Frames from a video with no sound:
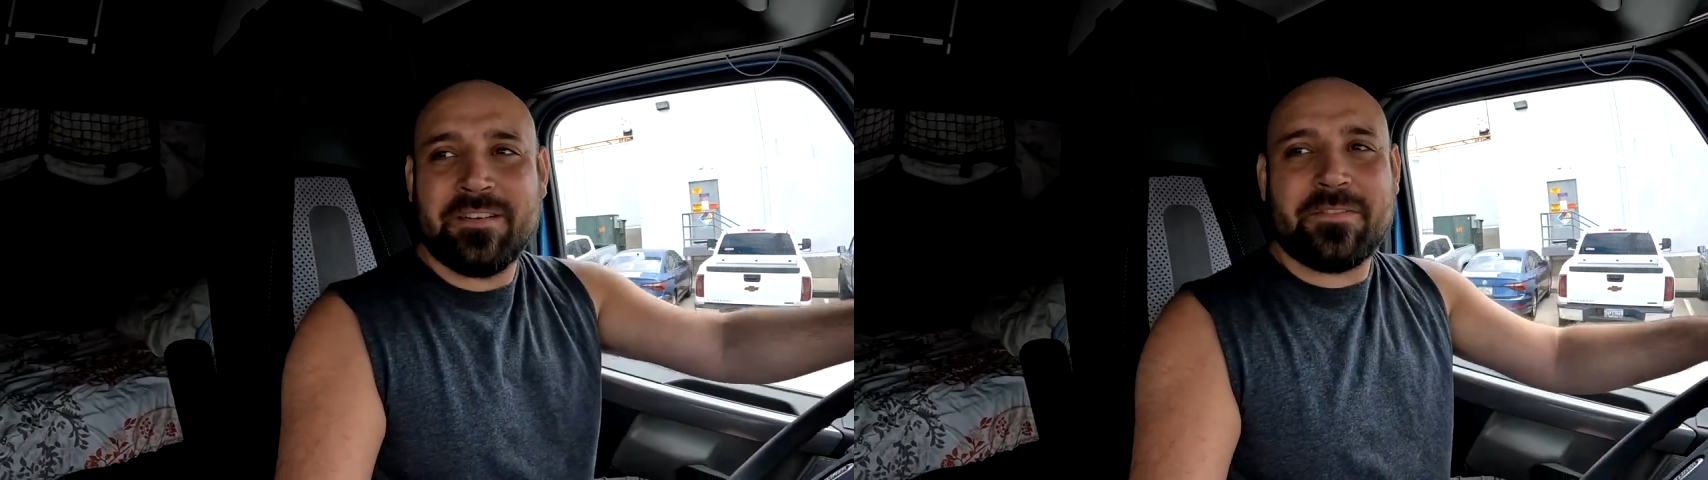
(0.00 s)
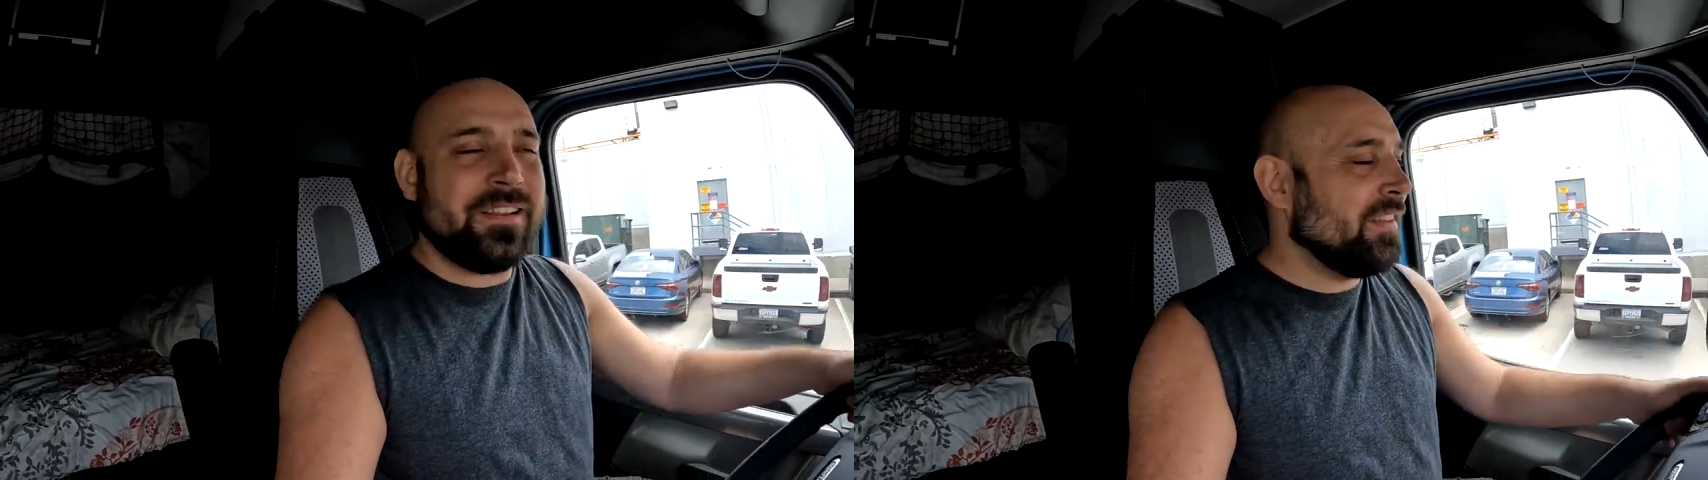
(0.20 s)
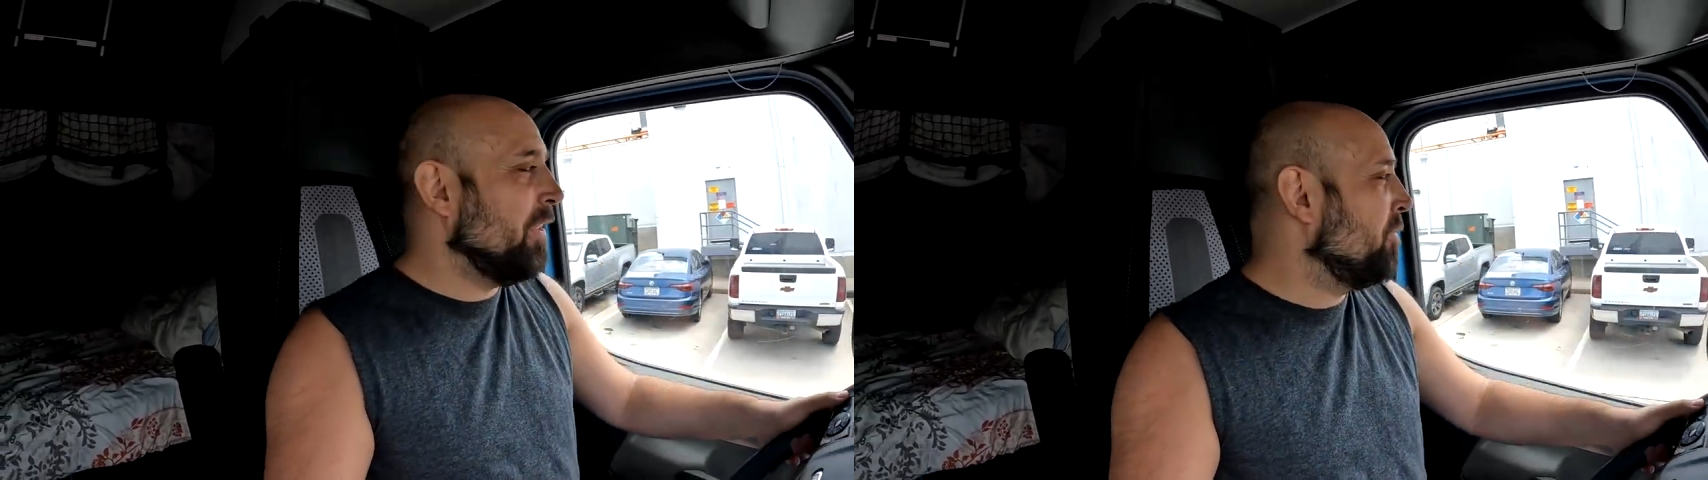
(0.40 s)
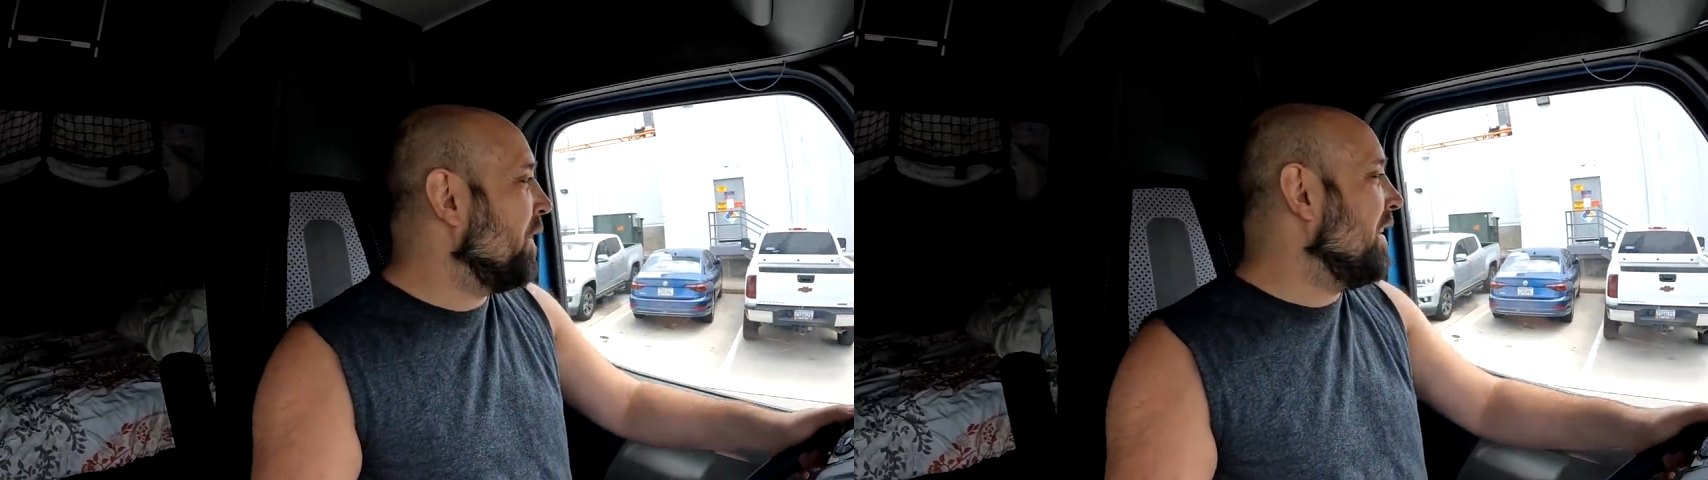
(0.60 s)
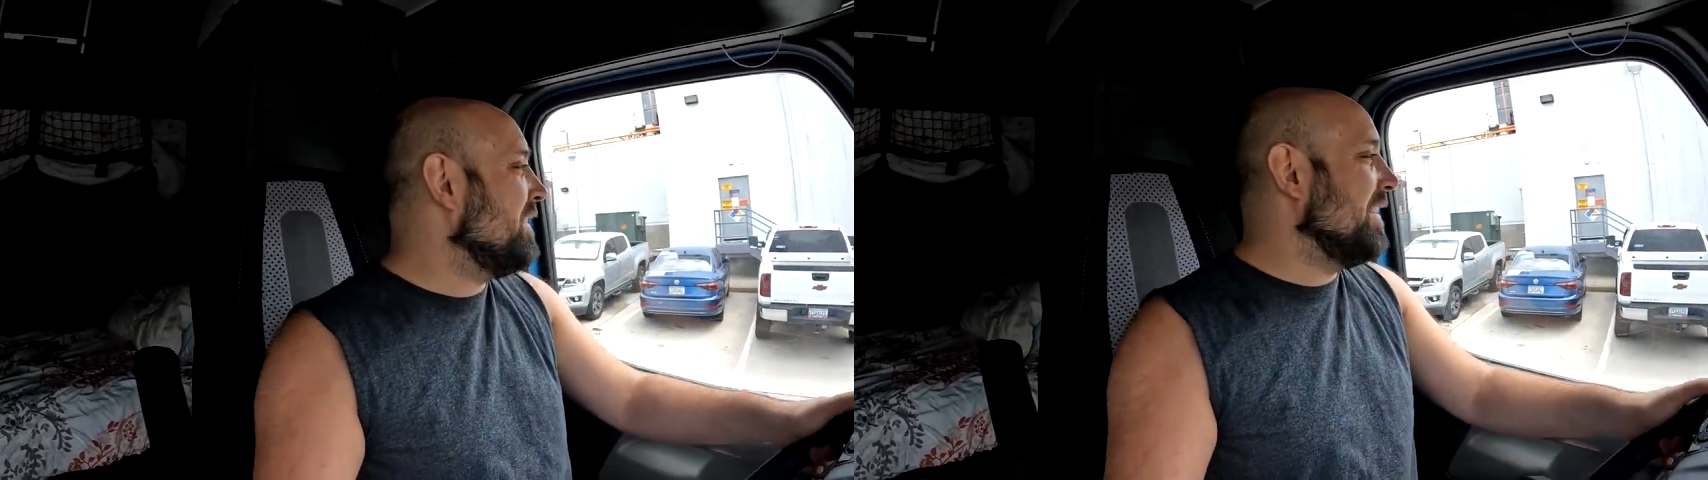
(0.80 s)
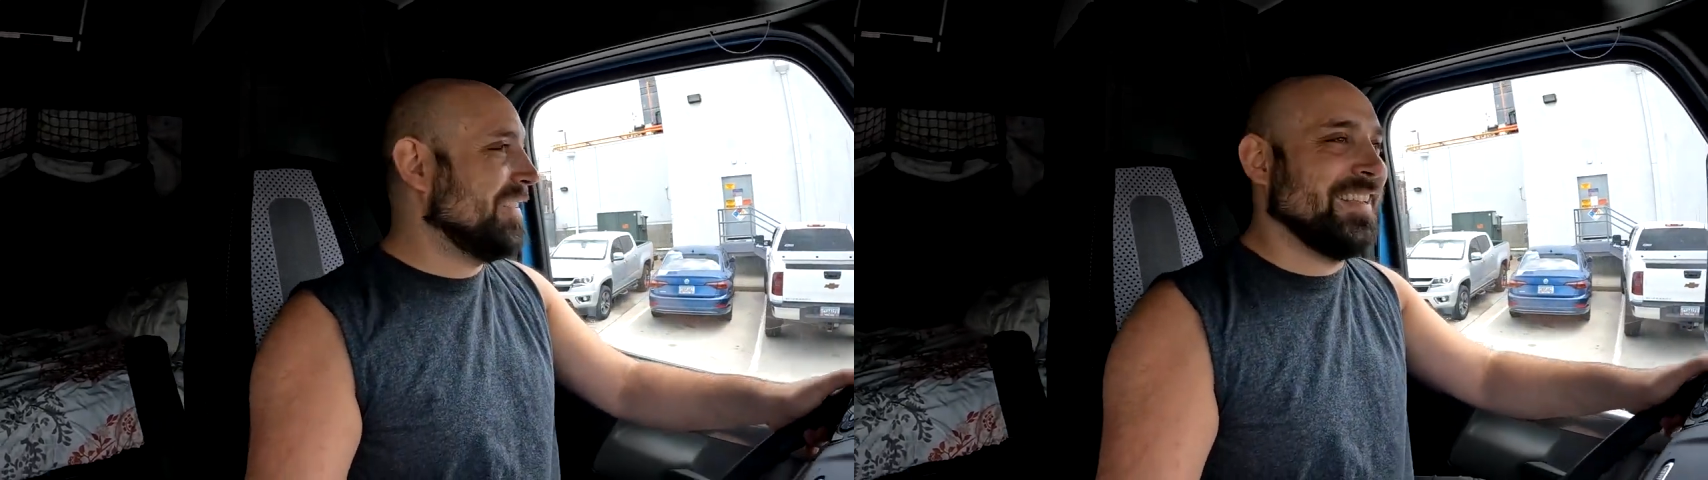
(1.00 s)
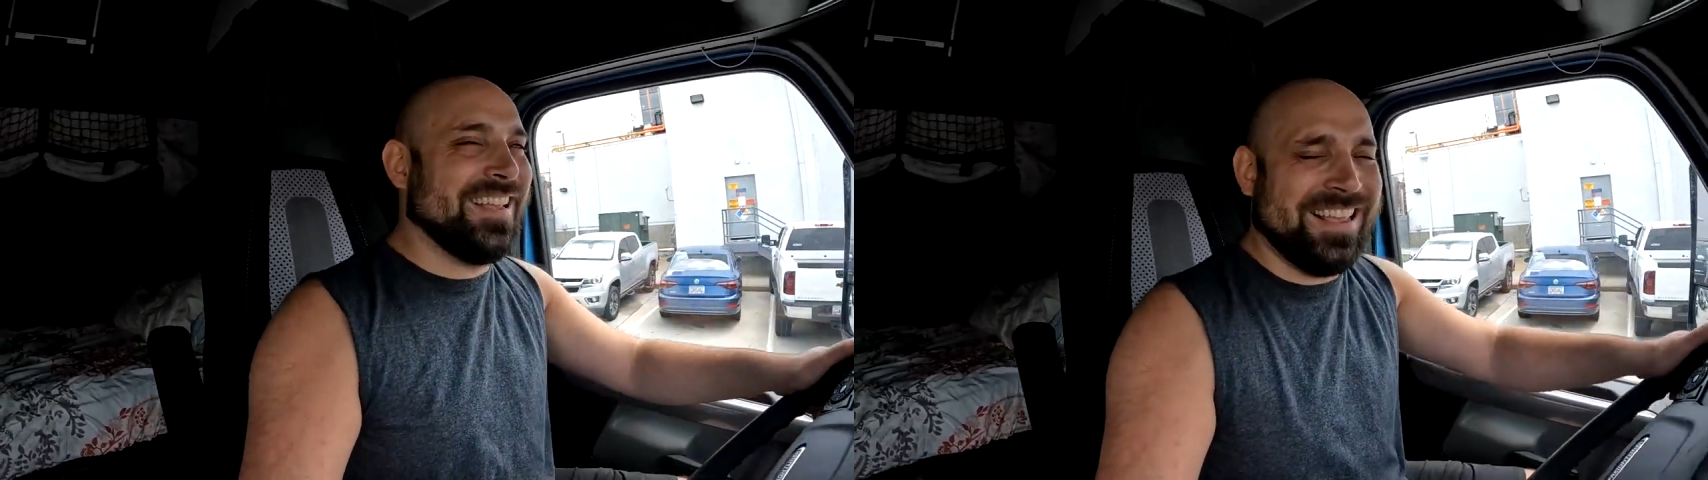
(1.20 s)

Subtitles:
friendly faces.